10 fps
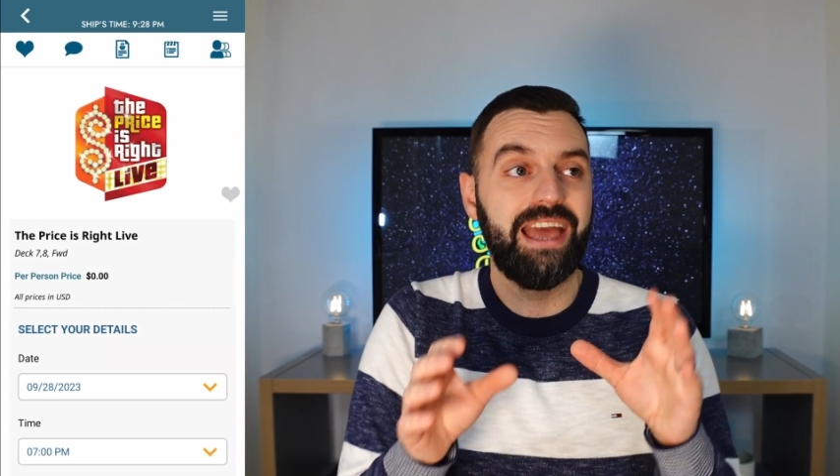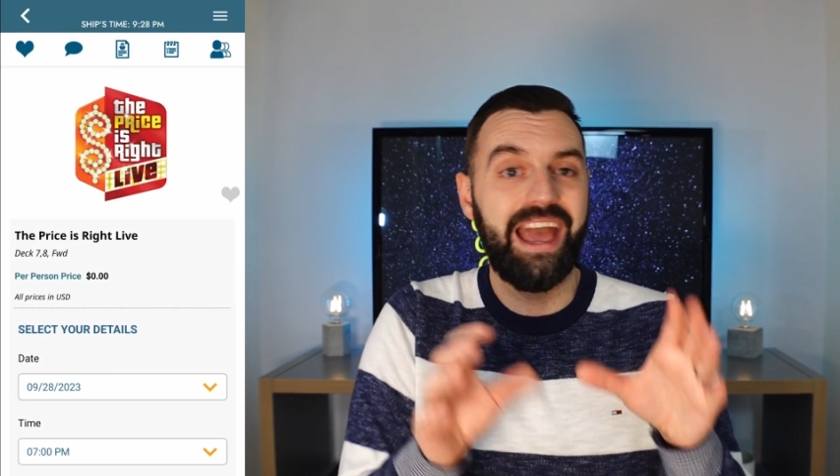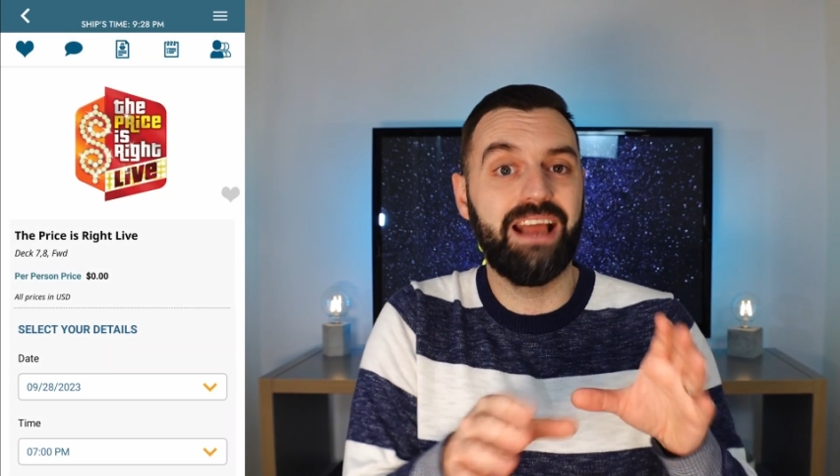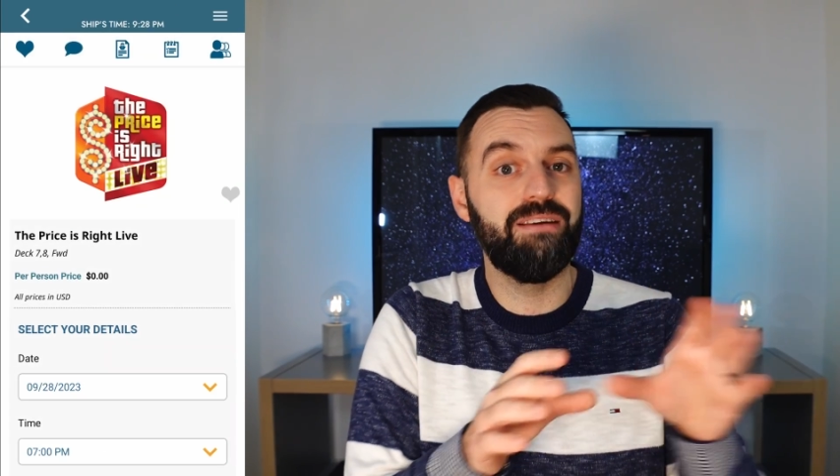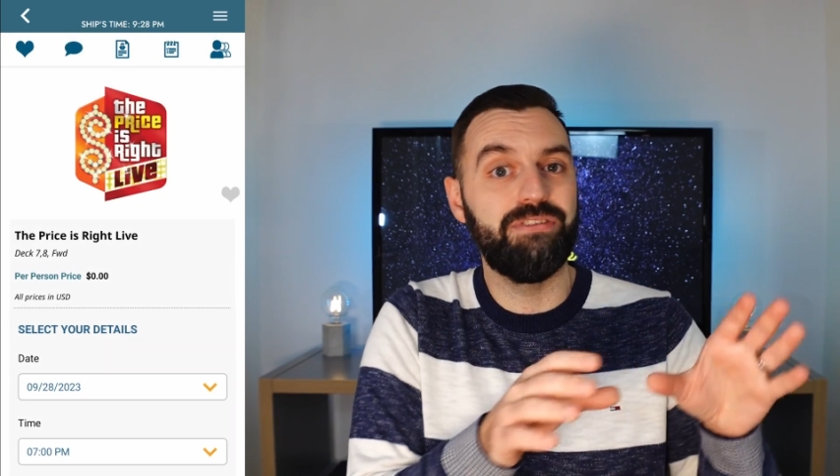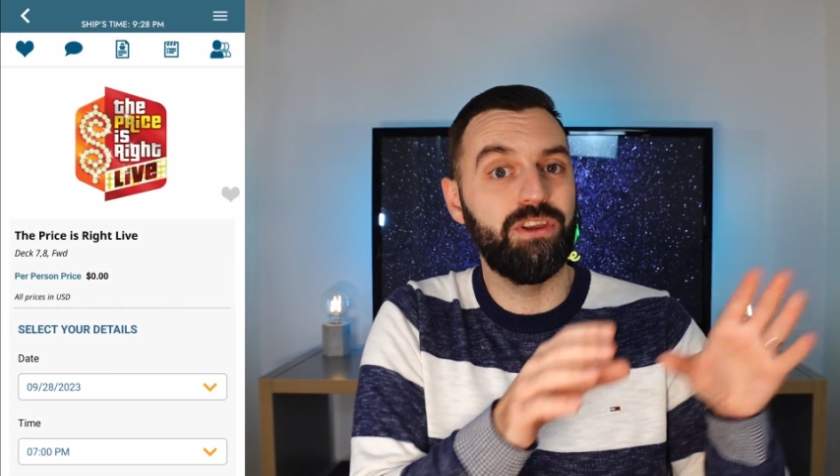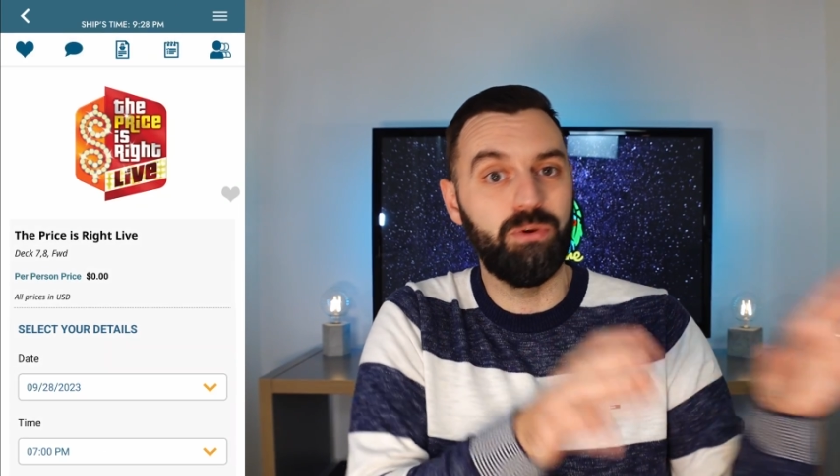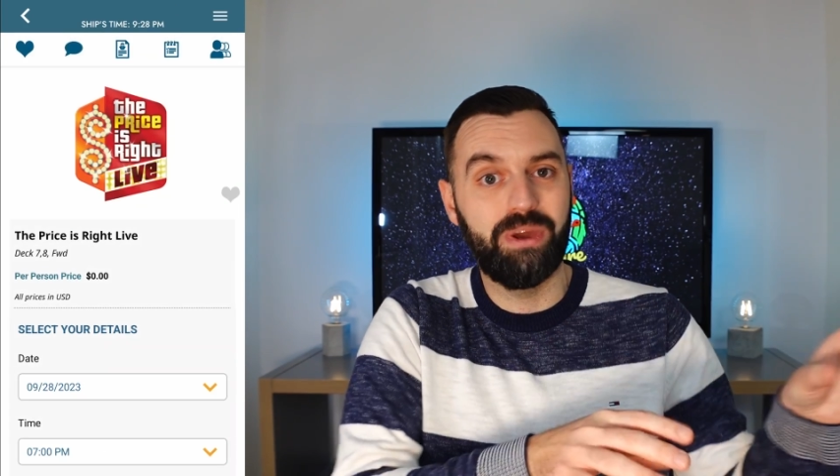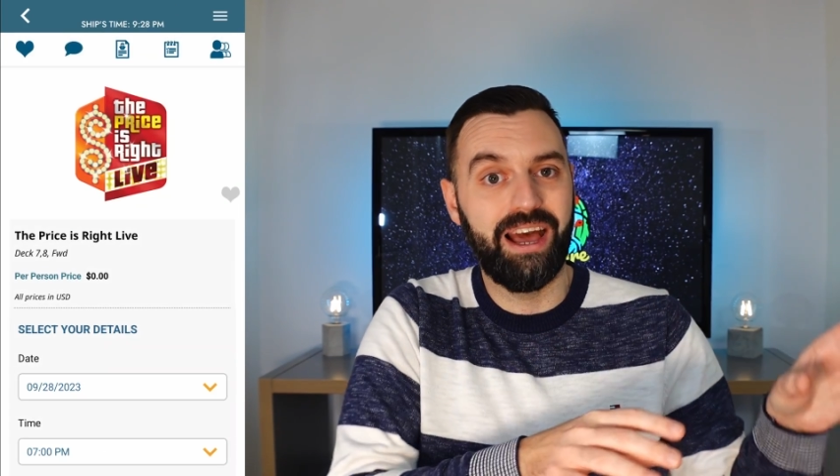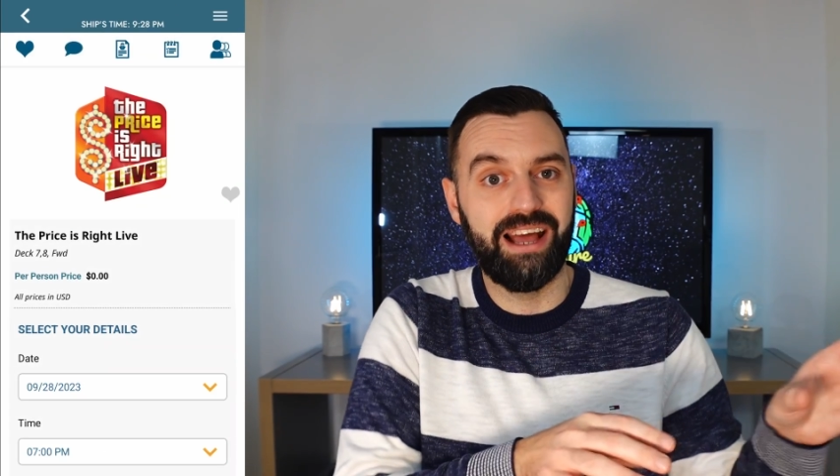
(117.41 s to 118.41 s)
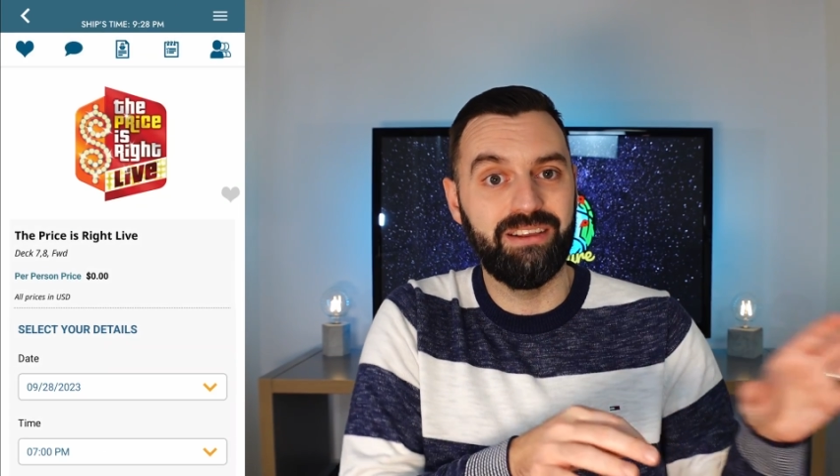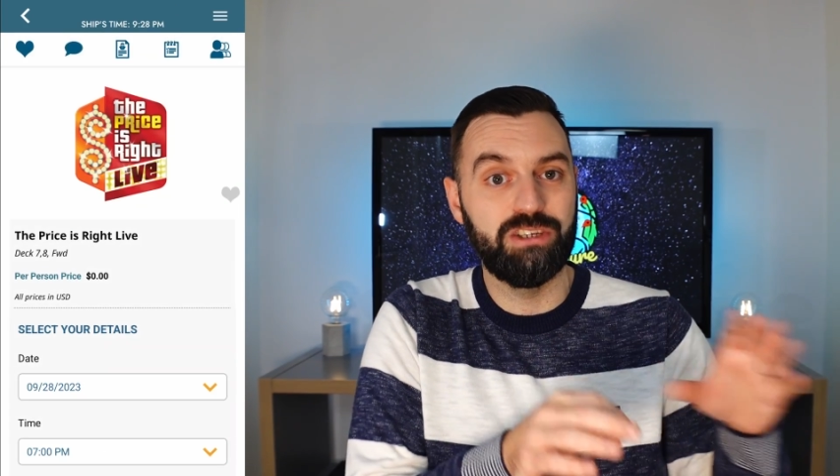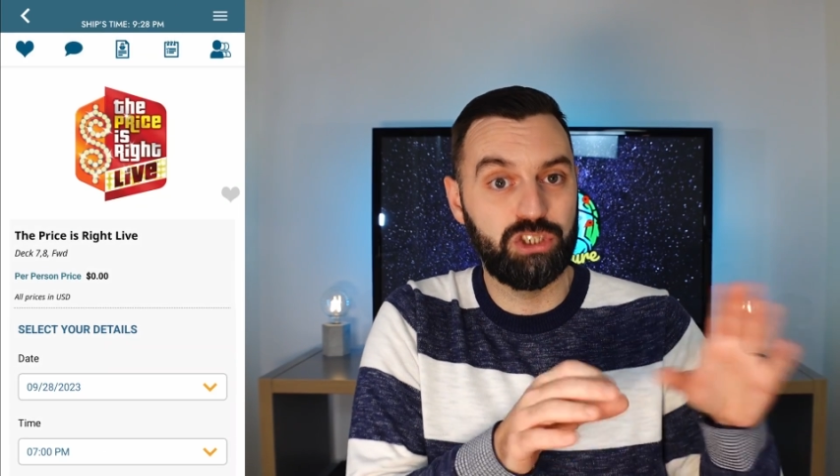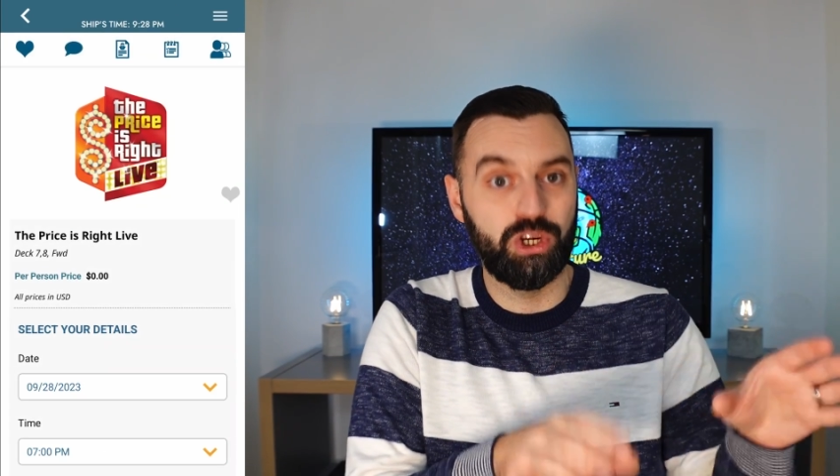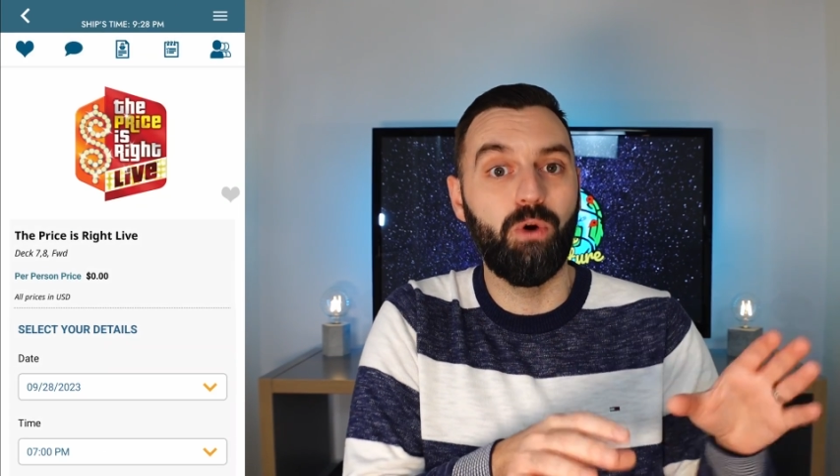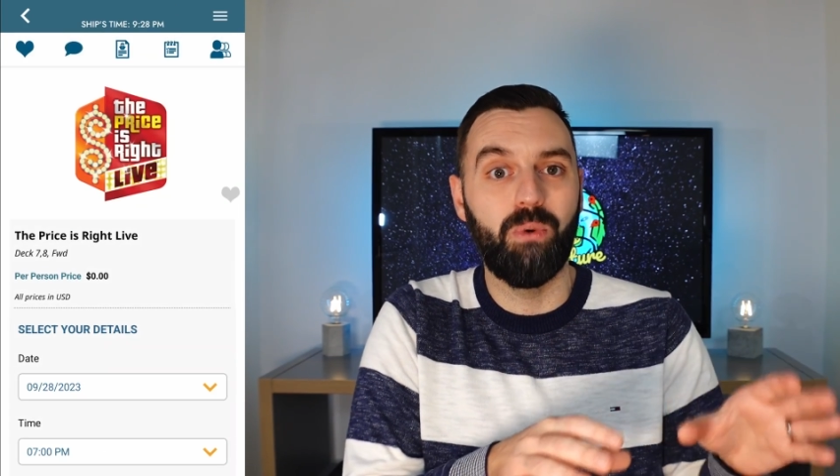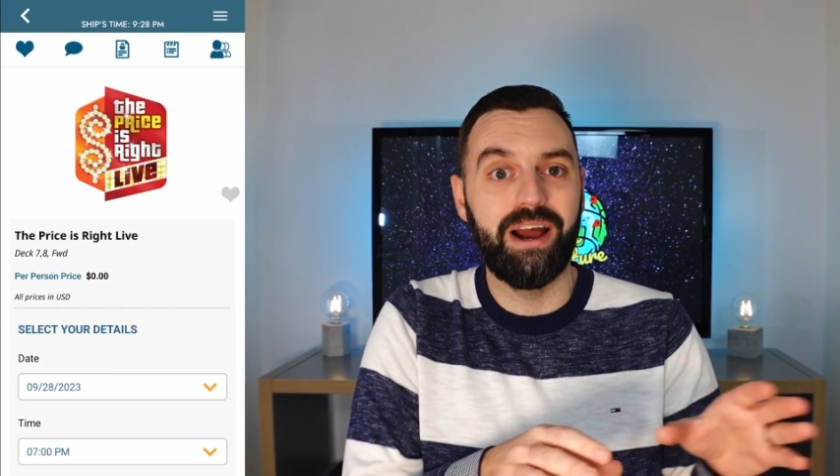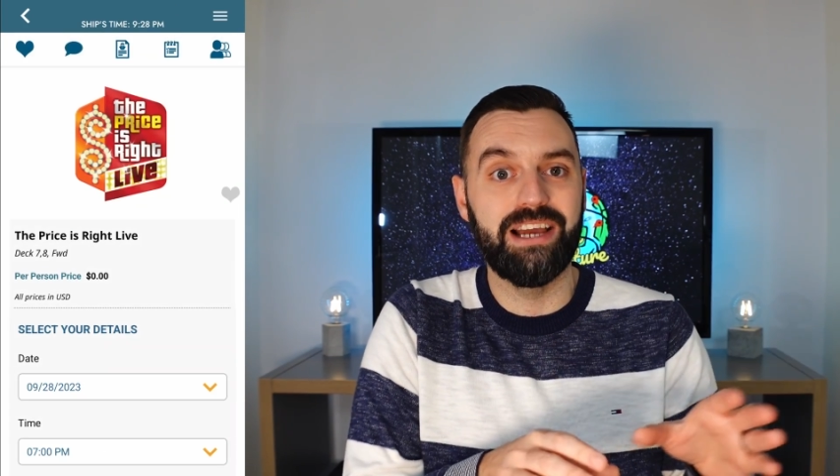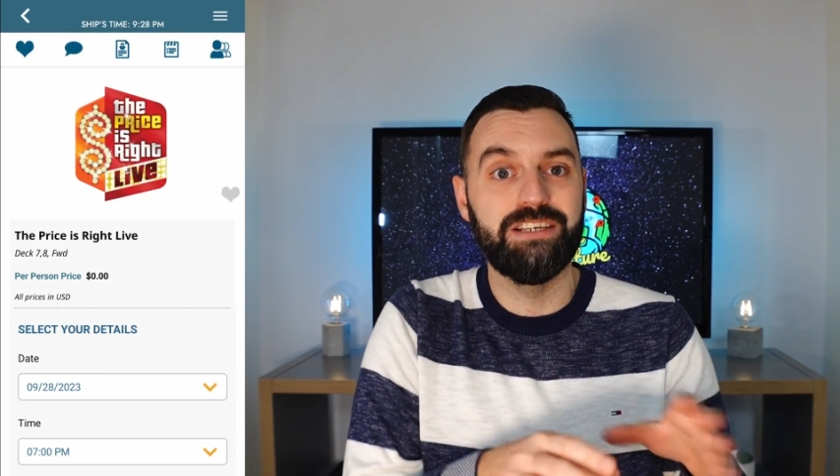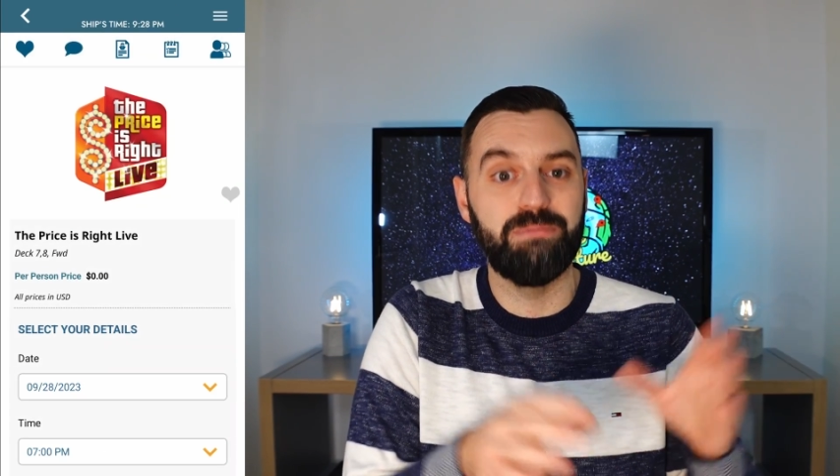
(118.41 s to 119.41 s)
anything you can
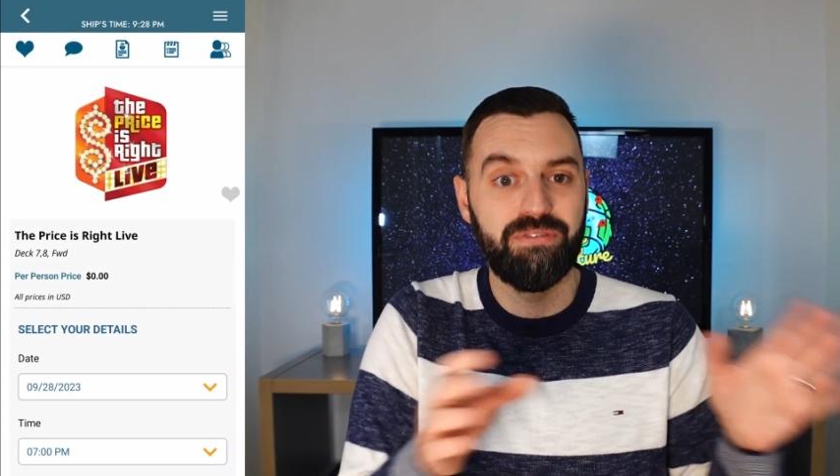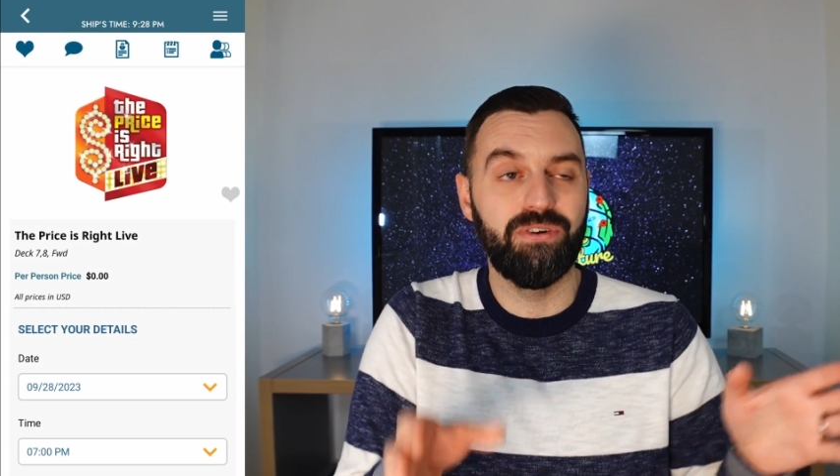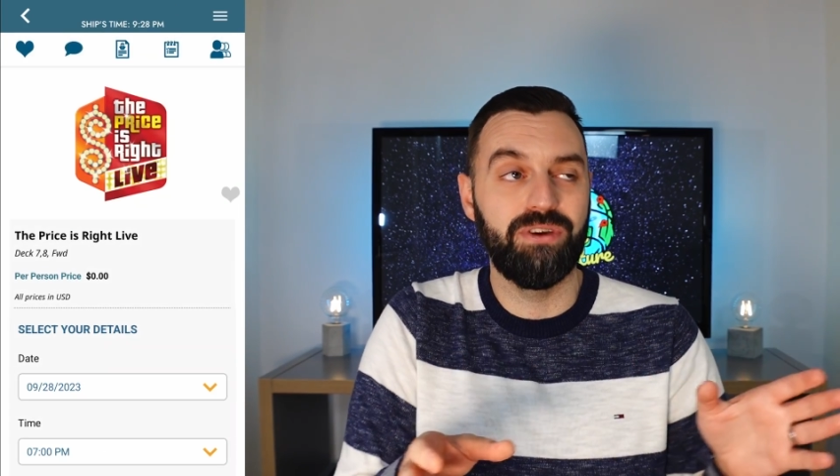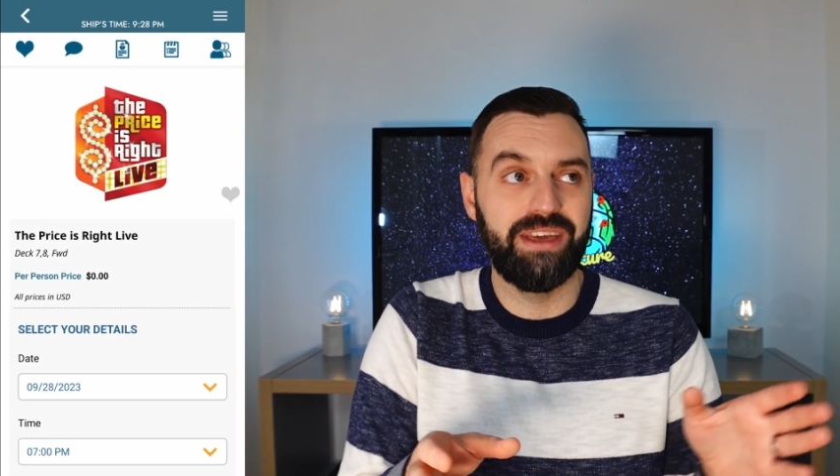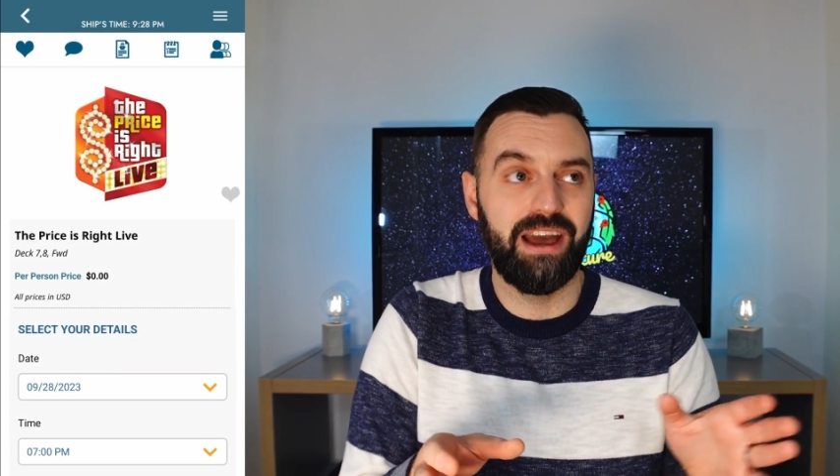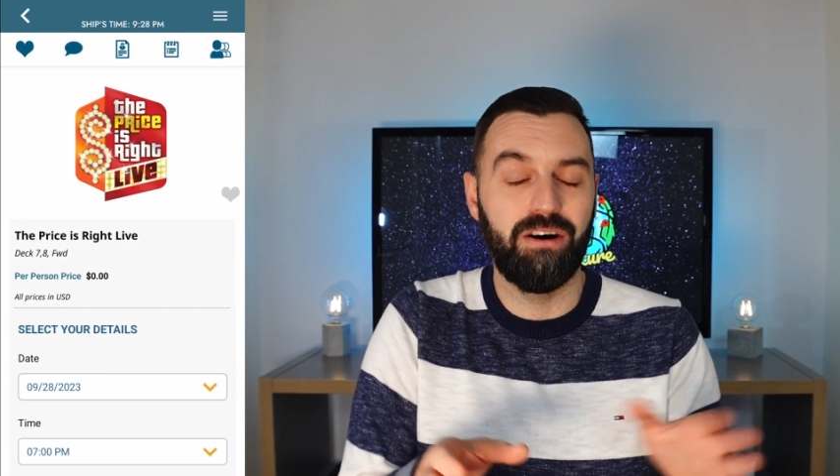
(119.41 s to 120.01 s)
show-wise before you get